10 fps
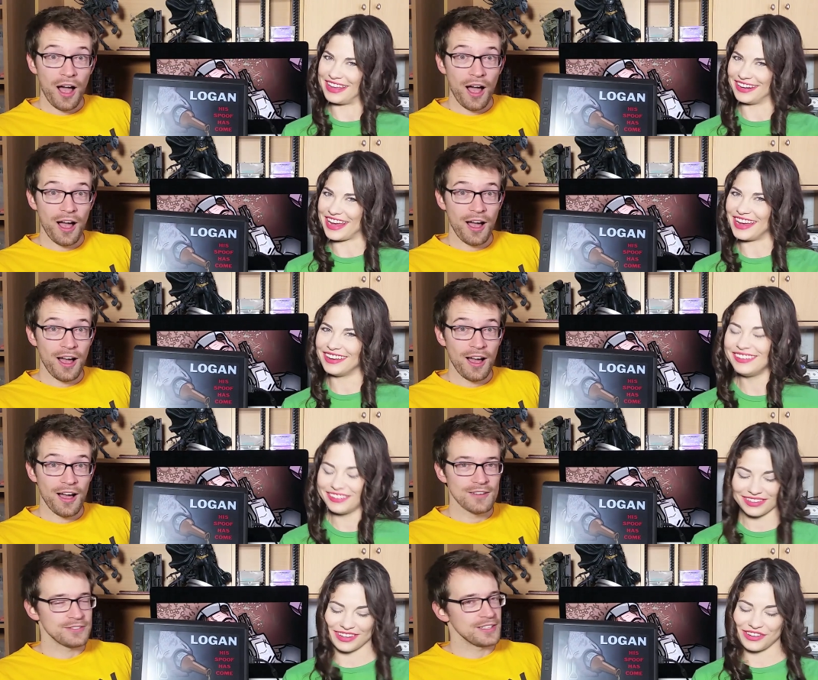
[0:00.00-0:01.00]
Speaker 1: yet again.
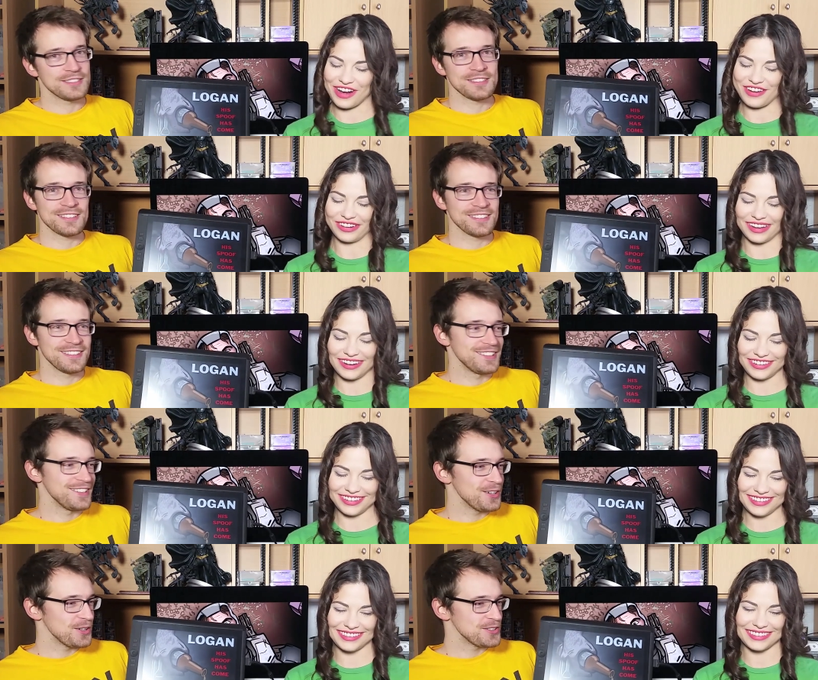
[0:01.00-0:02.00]

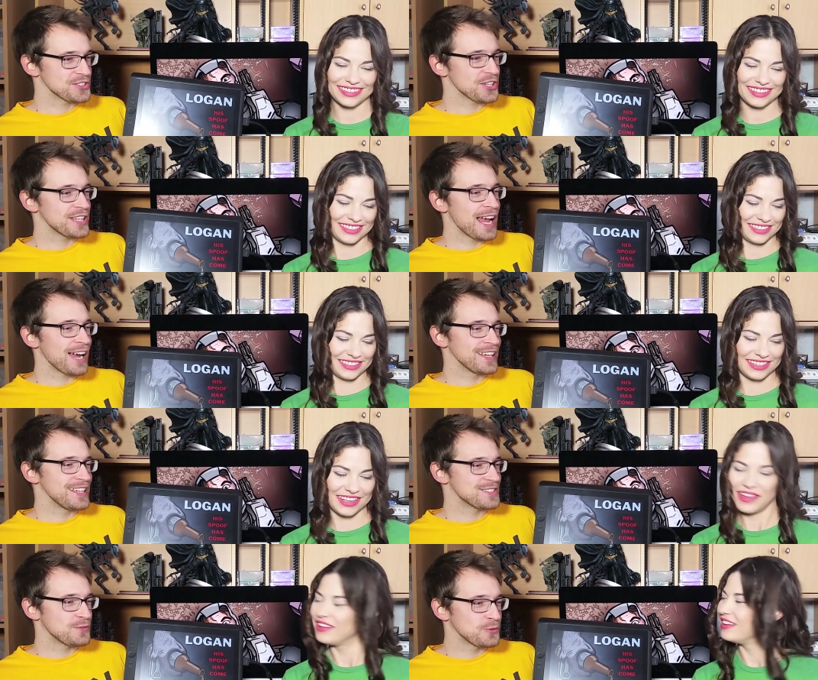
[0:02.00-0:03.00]
Congratulations.
Speaker 2: So now
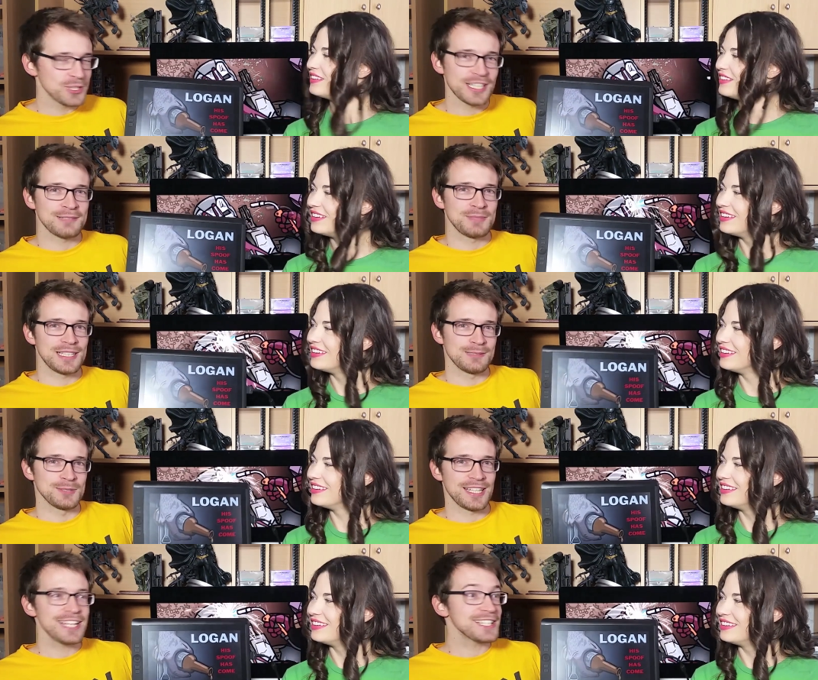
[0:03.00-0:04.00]
he's fully unbeatable.
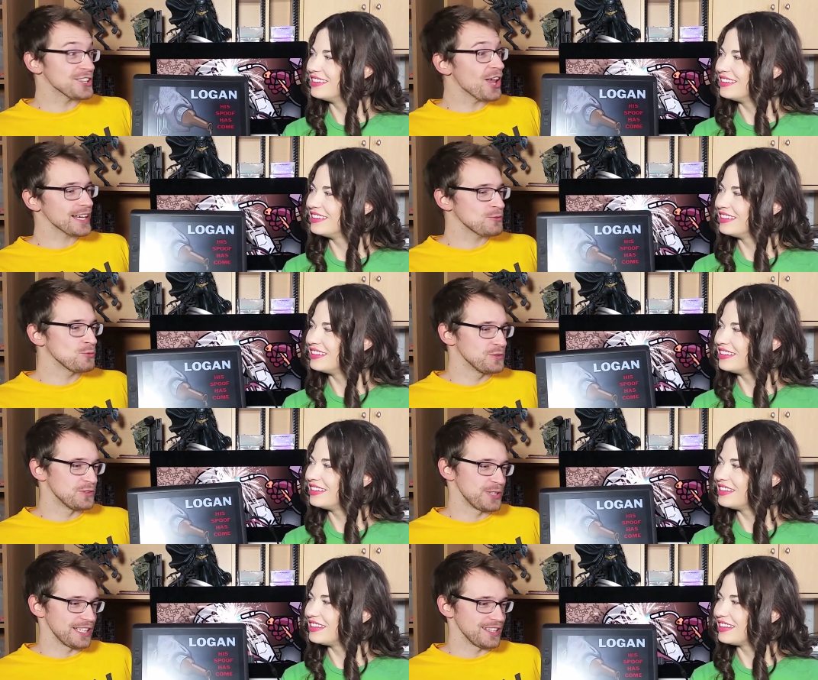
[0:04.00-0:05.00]
He's like
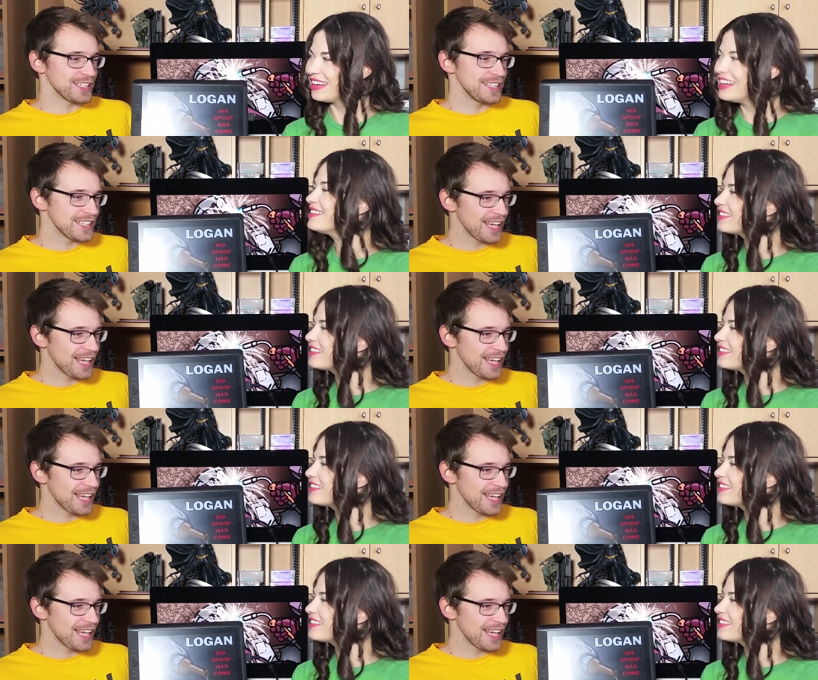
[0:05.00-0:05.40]
Wolverine. Like he, he